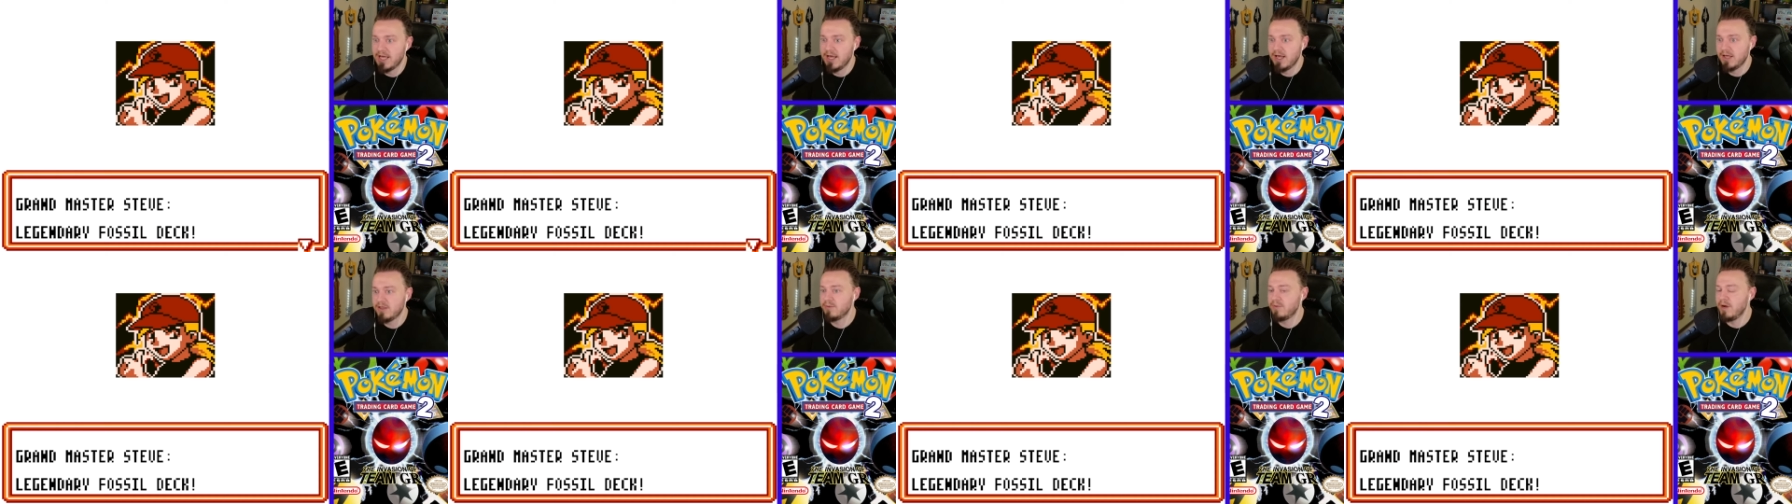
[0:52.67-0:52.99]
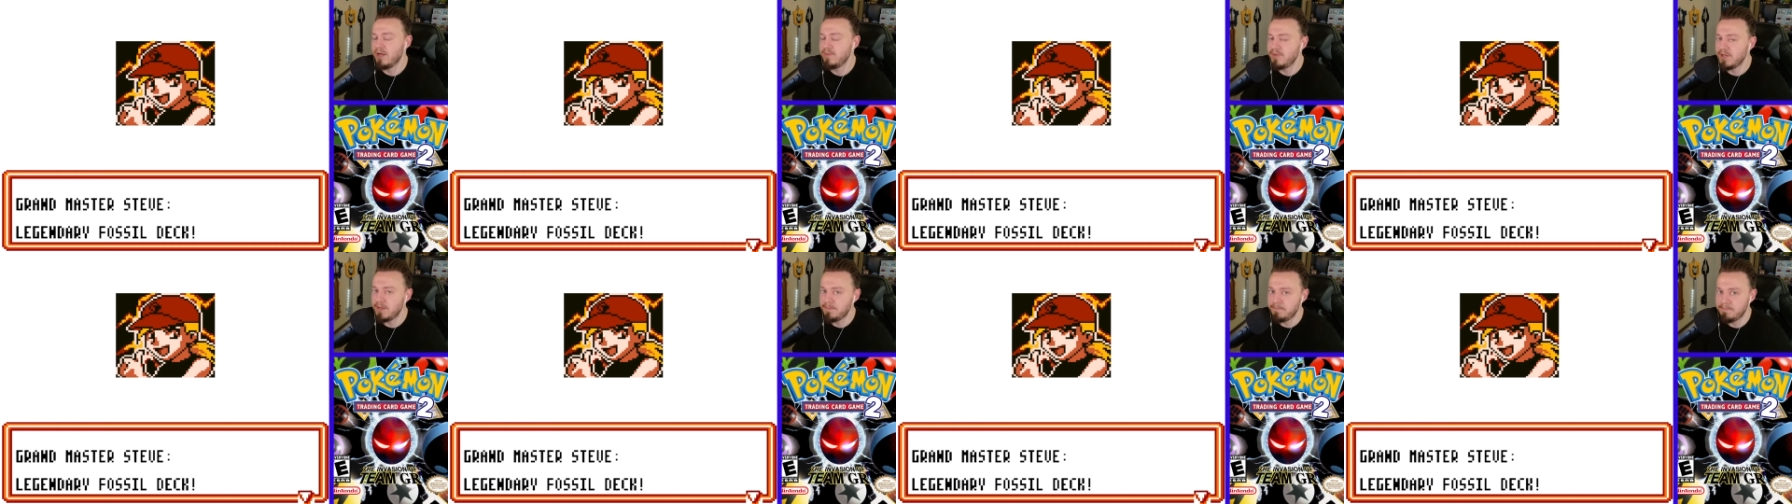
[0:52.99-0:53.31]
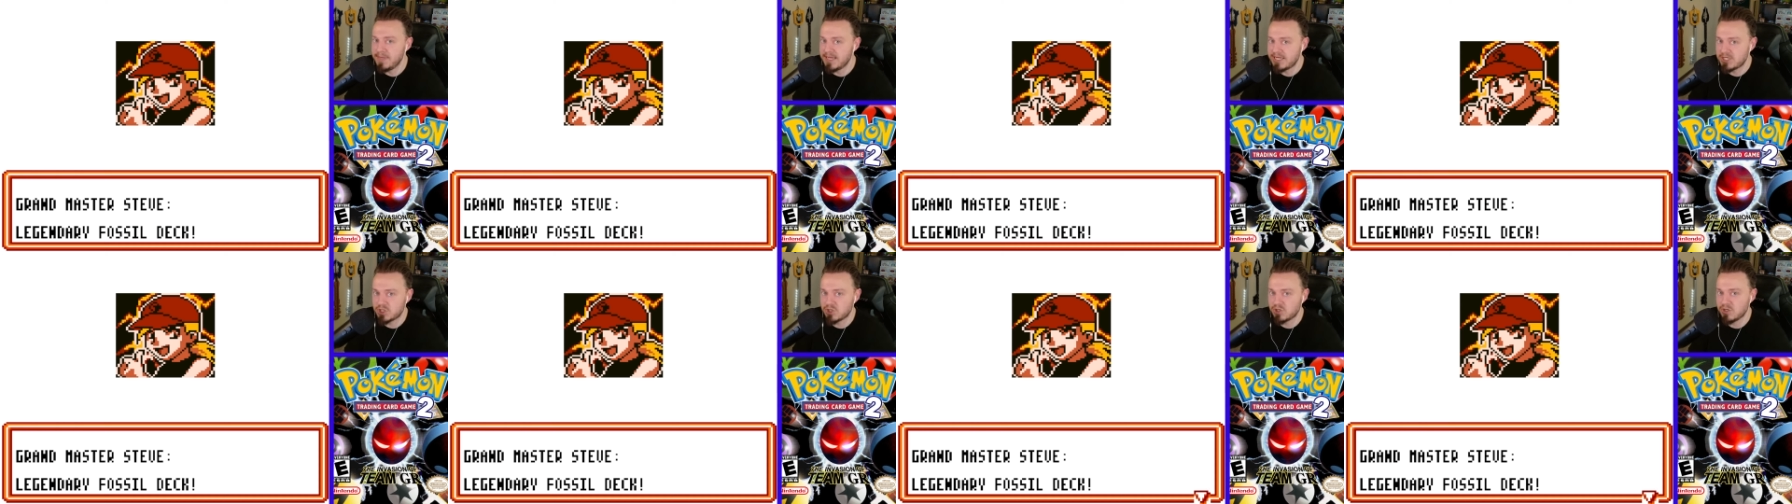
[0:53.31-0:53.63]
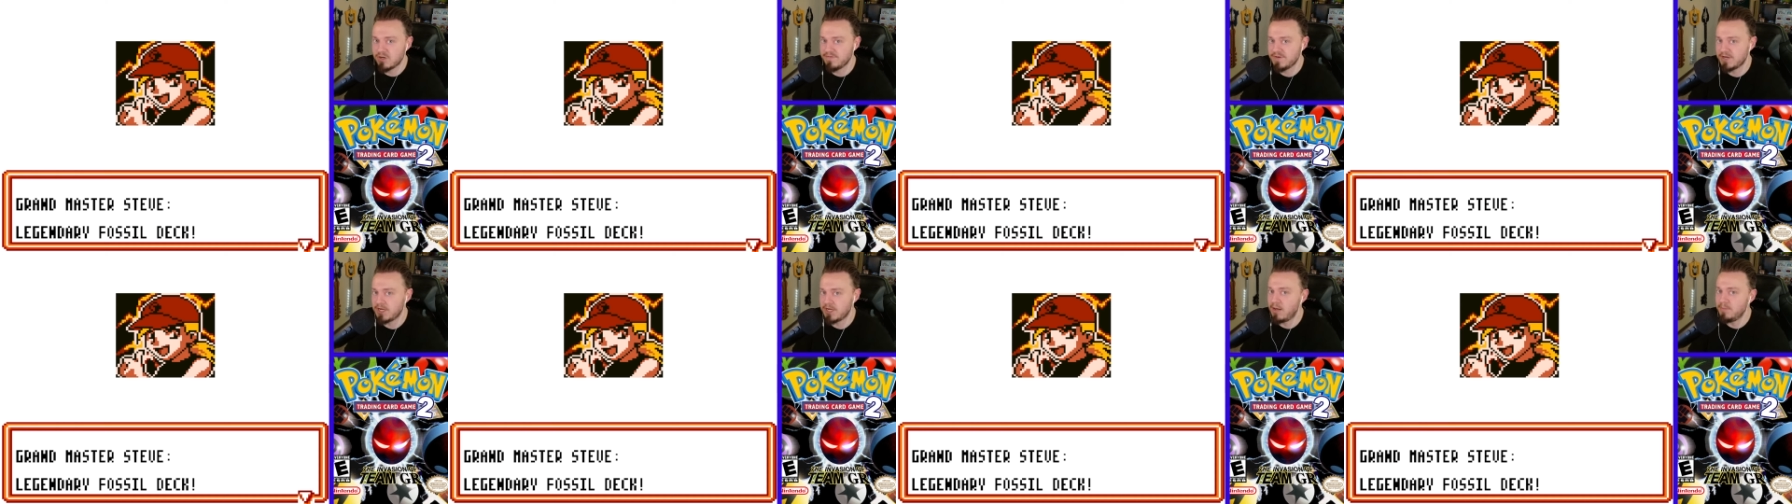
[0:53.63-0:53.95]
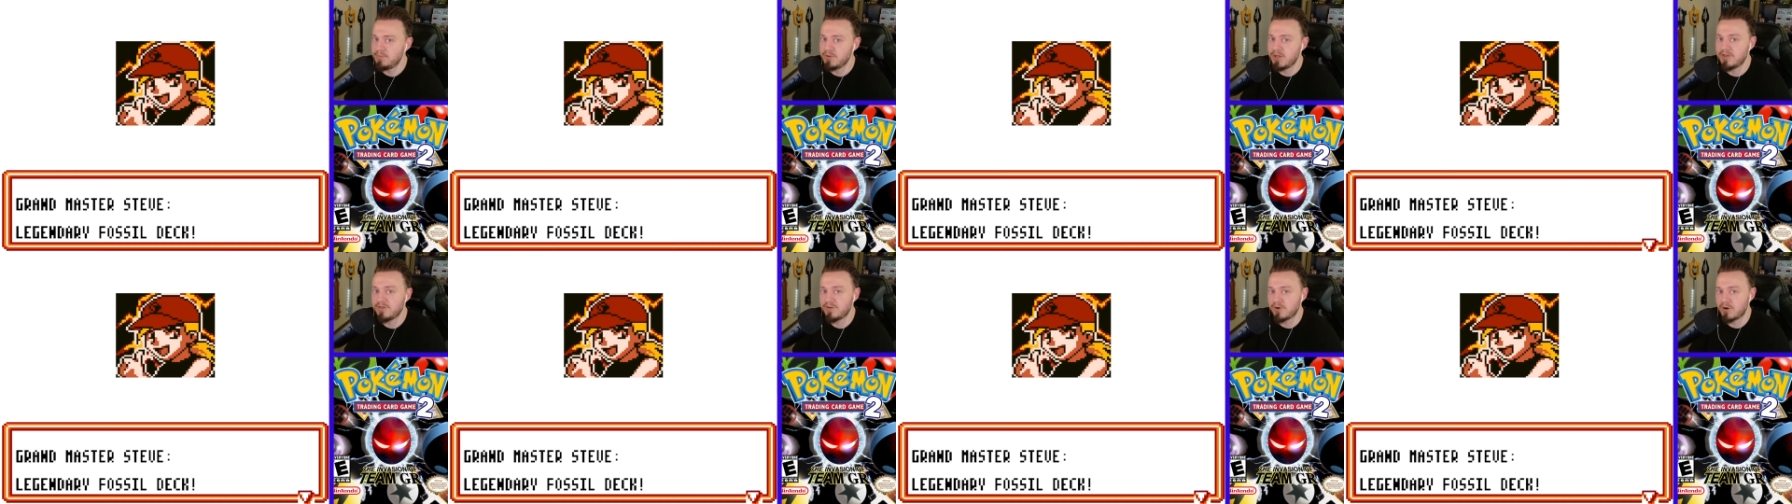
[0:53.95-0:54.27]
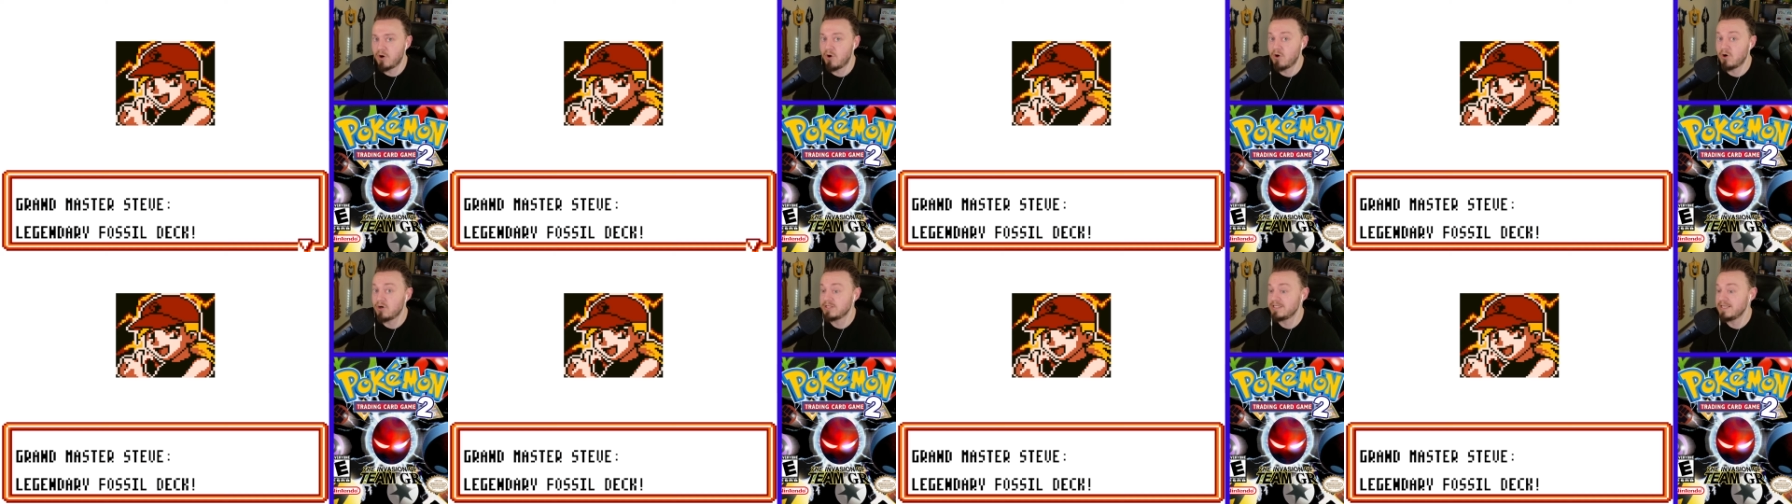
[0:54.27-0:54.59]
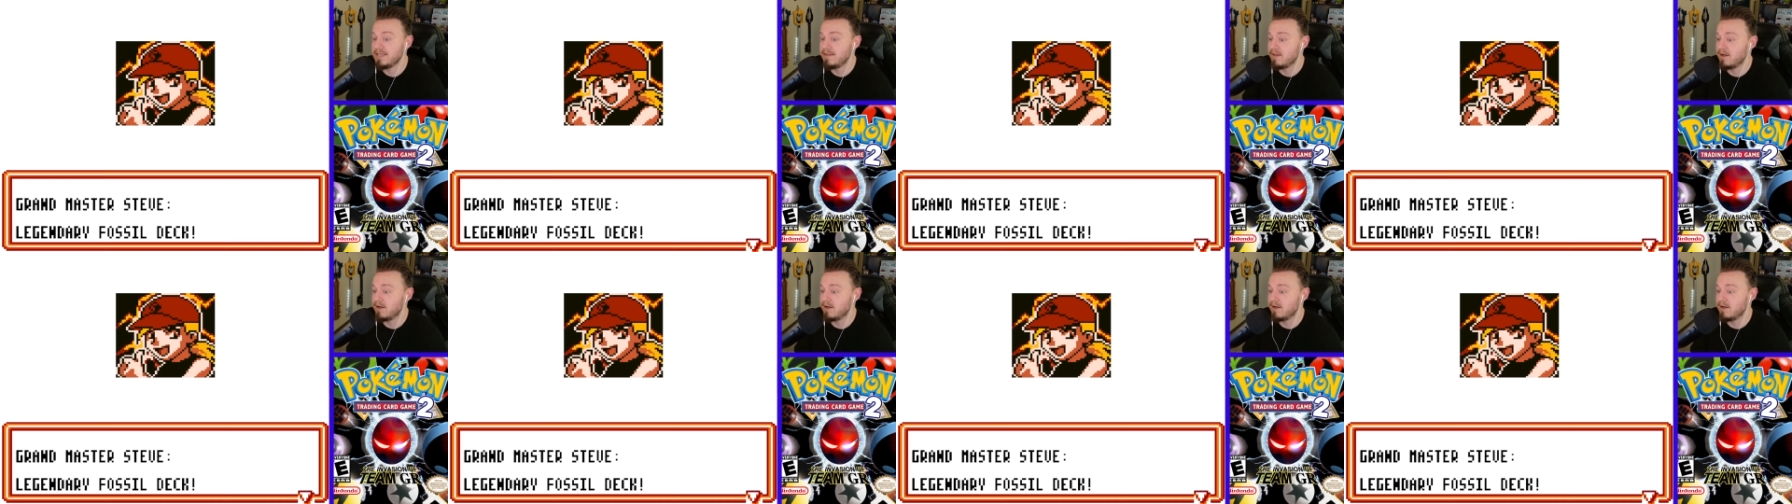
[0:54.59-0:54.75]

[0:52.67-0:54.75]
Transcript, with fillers: There might be a mixture of a couple other cards in